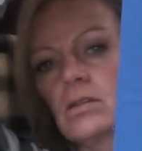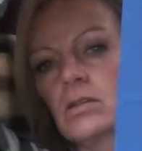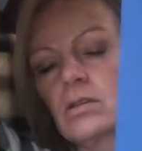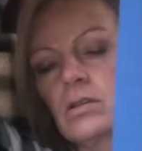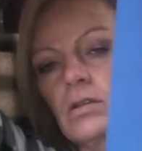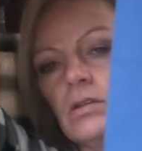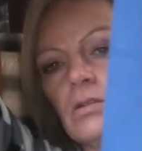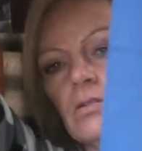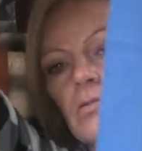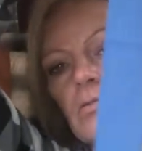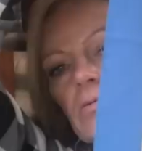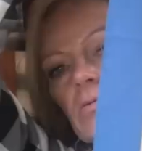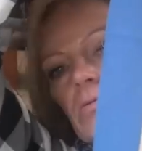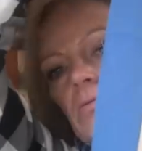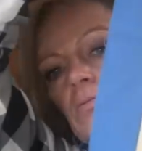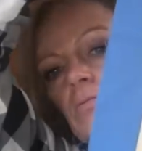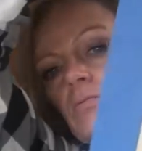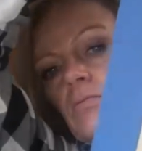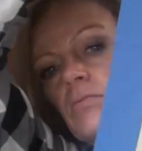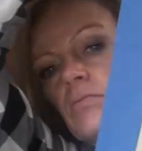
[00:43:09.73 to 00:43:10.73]
you know,
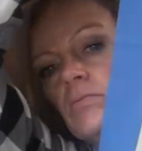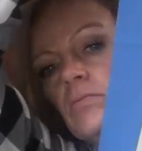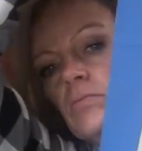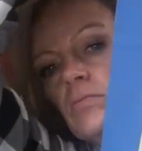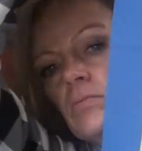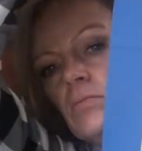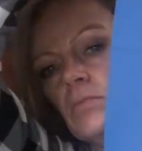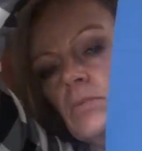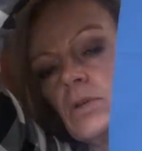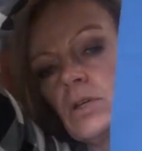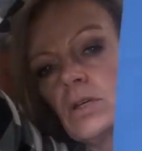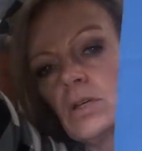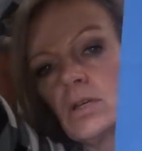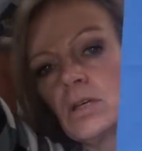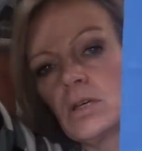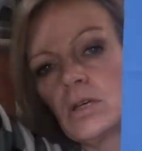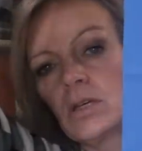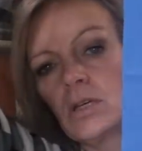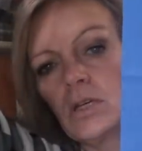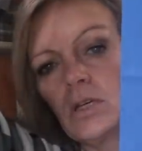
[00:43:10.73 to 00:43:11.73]

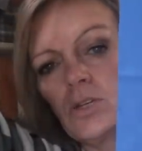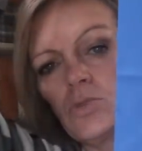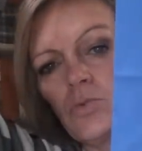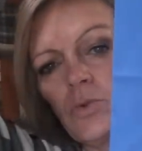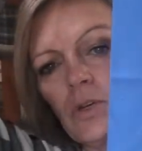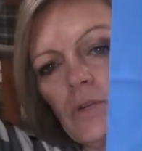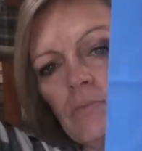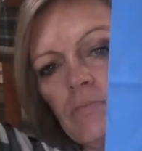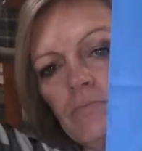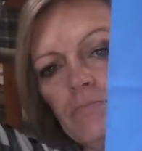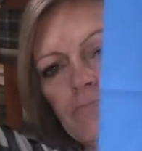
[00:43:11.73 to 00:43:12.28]
each one.